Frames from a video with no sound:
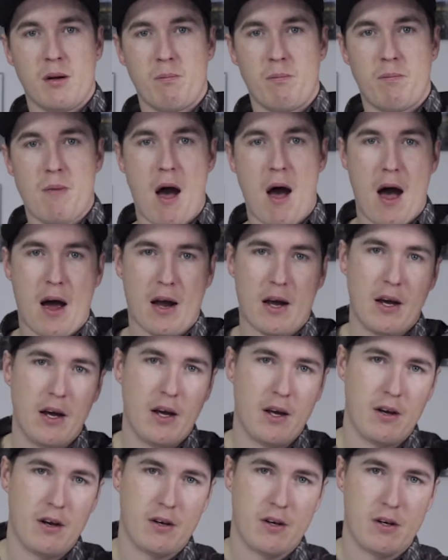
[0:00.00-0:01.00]
back
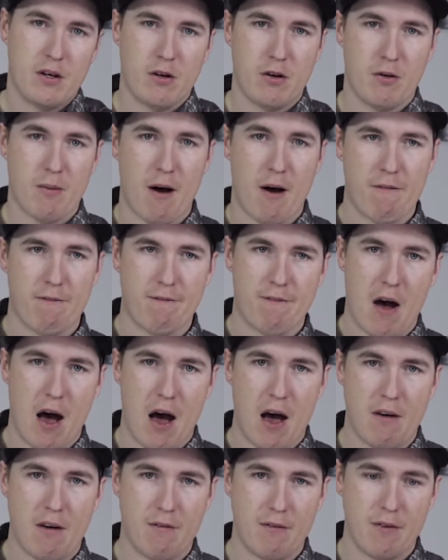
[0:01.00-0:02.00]
to about
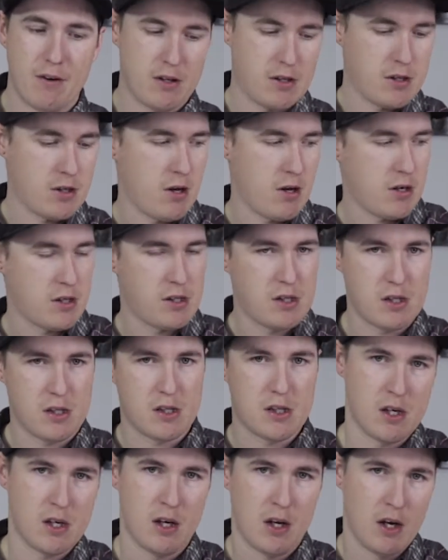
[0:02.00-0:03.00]
5, as long as
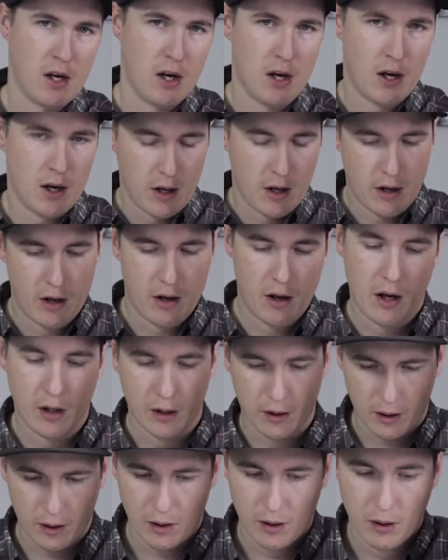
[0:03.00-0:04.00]
it's
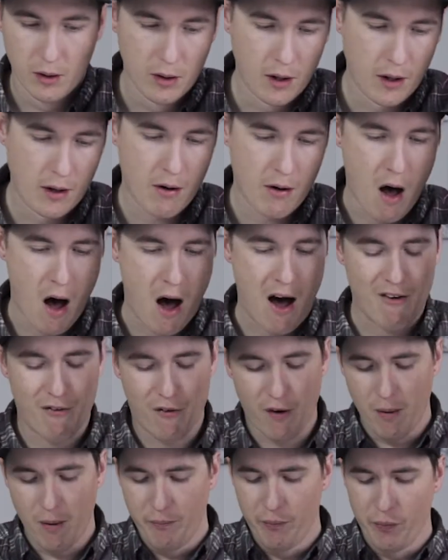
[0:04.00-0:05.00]
a little off.
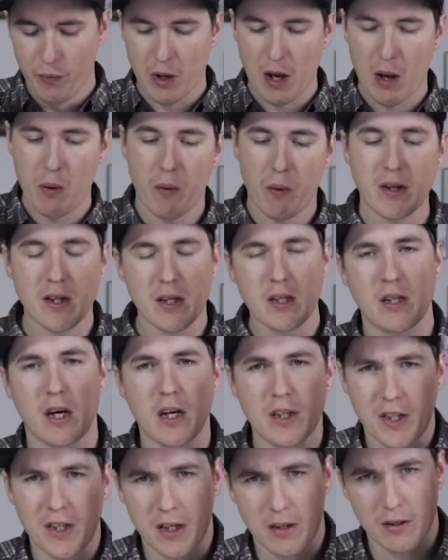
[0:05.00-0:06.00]
And what the
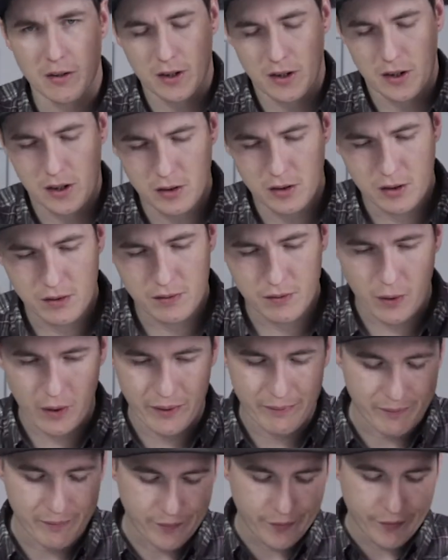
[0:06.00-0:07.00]
Dutch angle is used
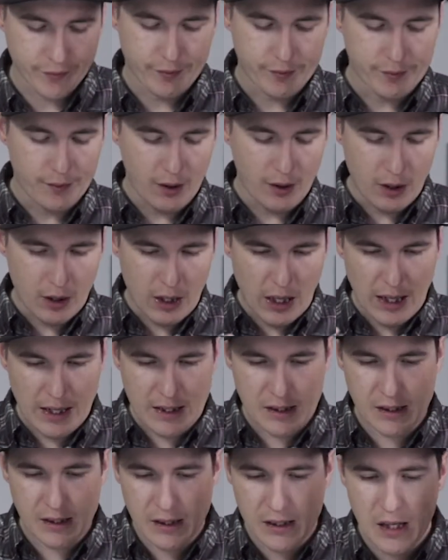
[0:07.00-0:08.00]
for,
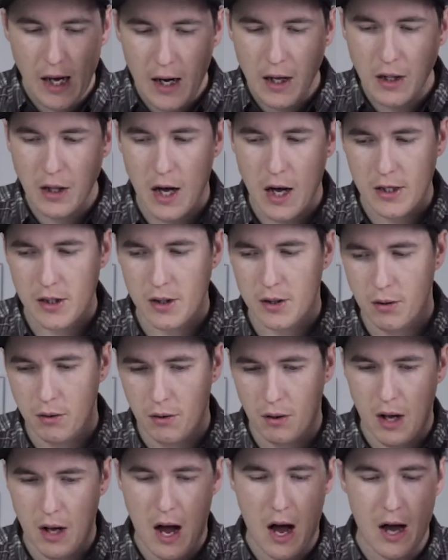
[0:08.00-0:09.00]
it's a
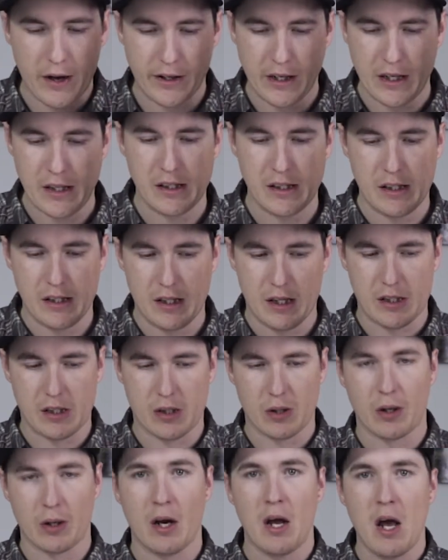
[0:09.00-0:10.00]
psychological
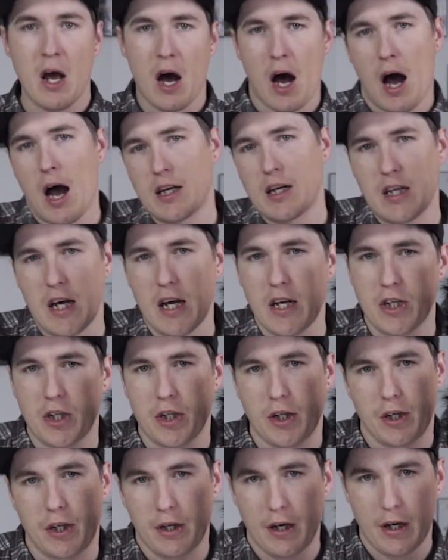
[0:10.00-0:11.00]
uneasiness or high
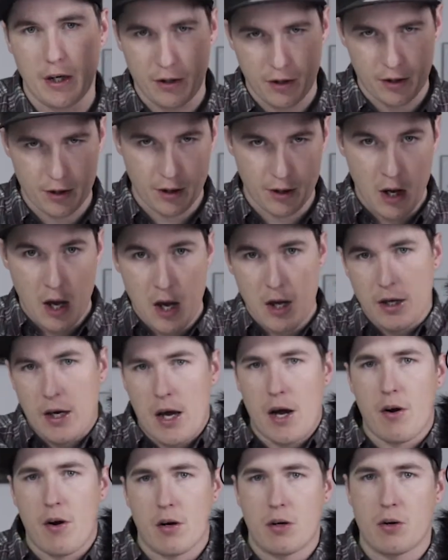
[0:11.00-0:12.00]
tension in your
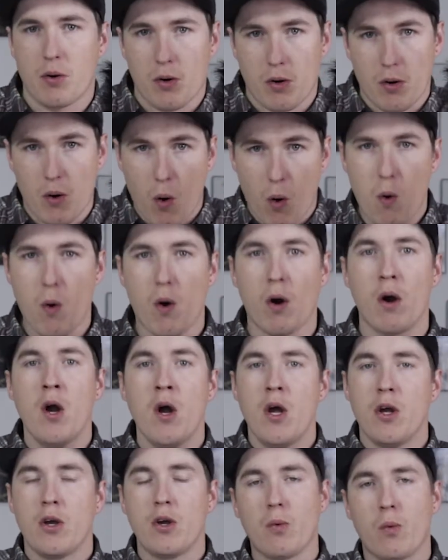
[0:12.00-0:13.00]
character, or
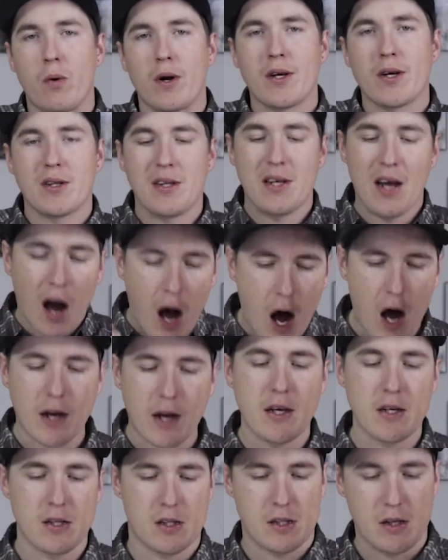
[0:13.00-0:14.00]
you're wanting the
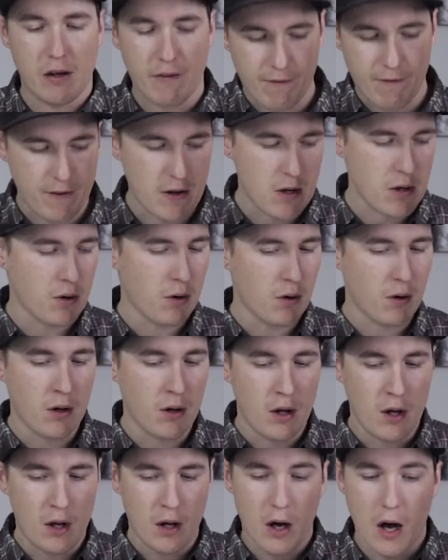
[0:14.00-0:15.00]
audience to feel
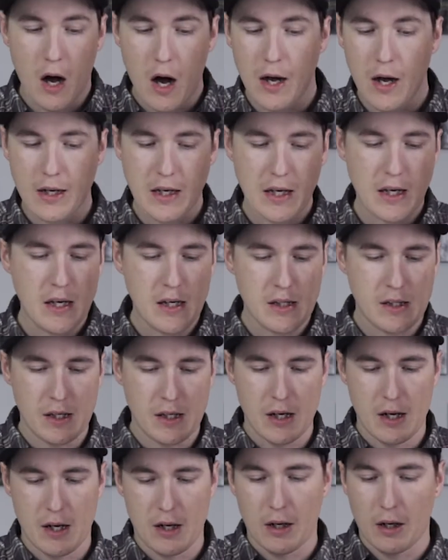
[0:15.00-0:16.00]

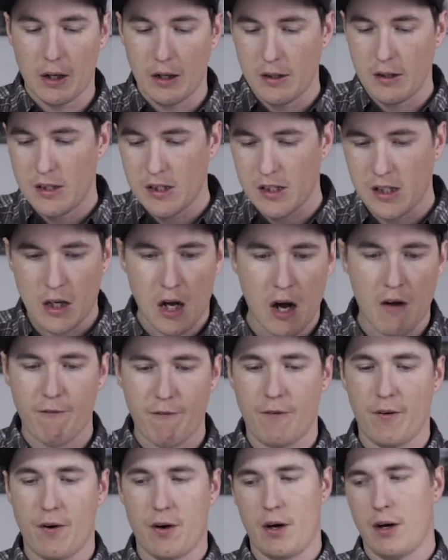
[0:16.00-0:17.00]
uneasy and
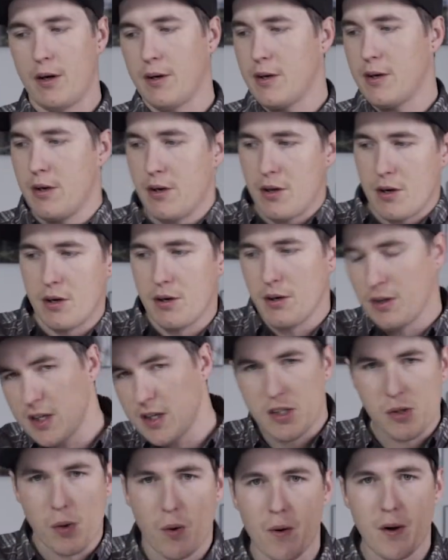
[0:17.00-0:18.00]
discomfort. They're
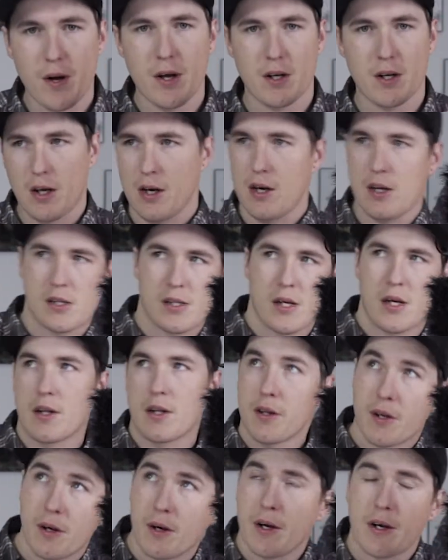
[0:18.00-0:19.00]
disoriented. It's like
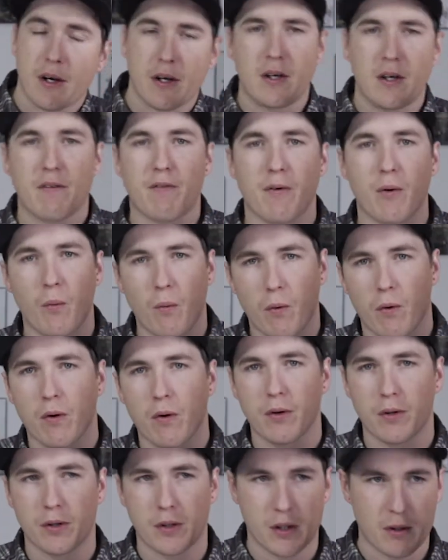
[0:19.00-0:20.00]
they're in a different
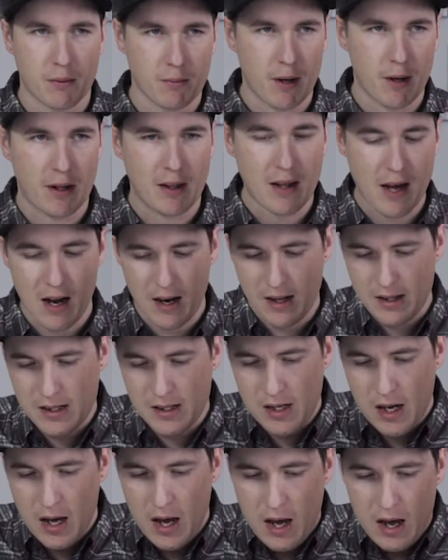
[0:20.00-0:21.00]
world or something like that.
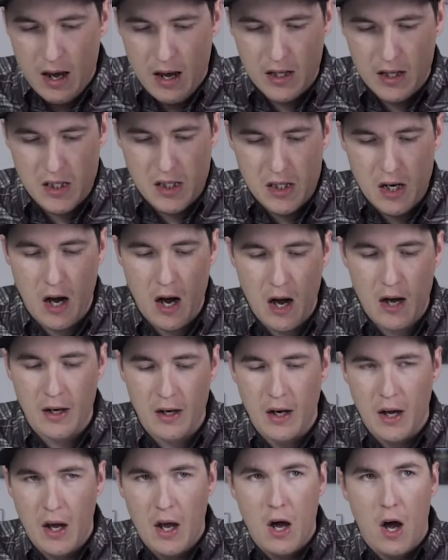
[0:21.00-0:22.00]
It's not
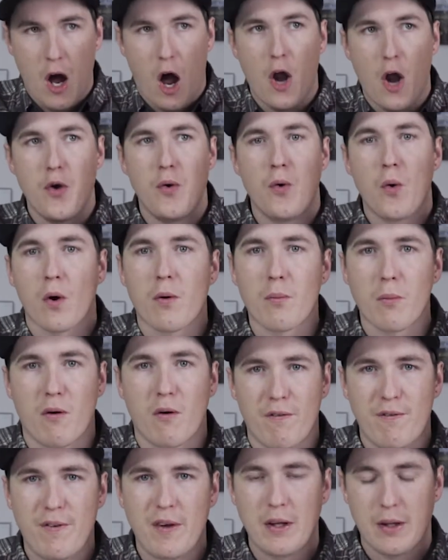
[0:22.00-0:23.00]
a normal
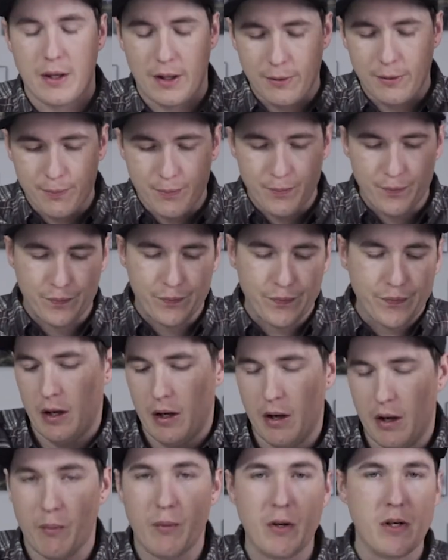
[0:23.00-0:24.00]
feeling.
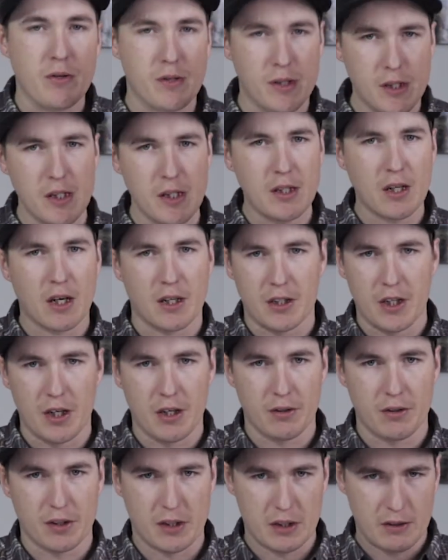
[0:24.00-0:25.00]
And when you see Dutch
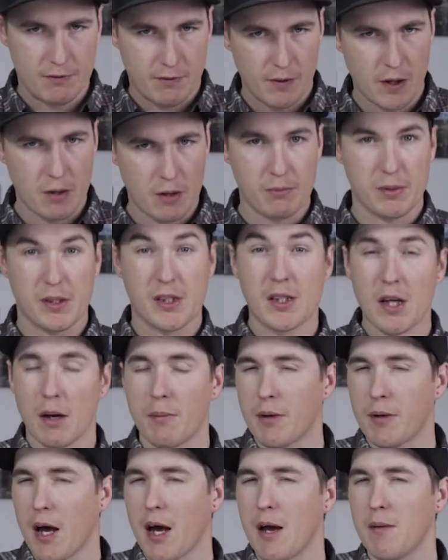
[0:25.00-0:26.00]
angles in films,
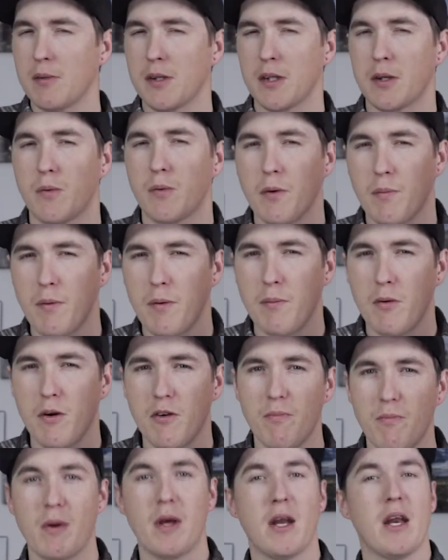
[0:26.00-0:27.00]
sometimes there will be
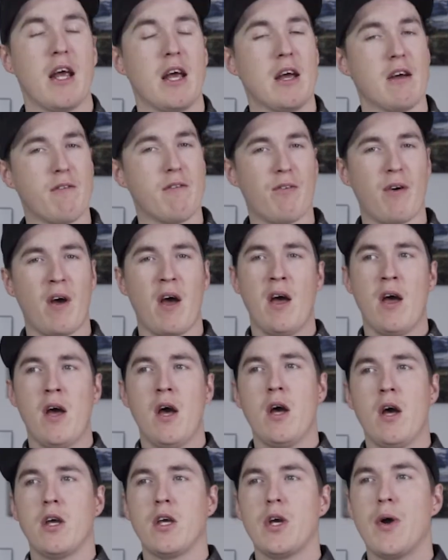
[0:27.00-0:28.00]
movement if
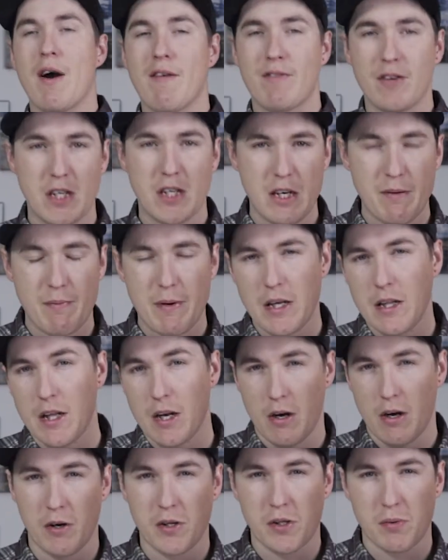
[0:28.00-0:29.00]
you have a DP that
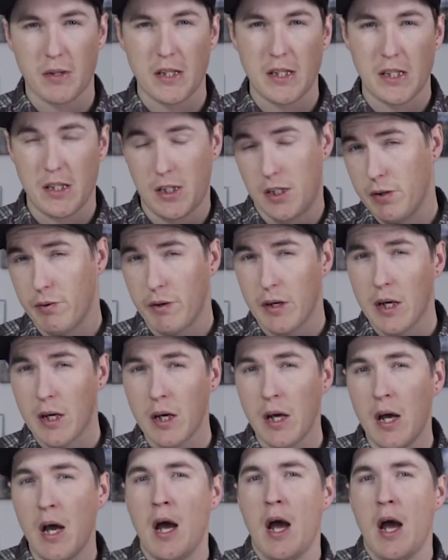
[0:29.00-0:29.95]
knows what he's doing,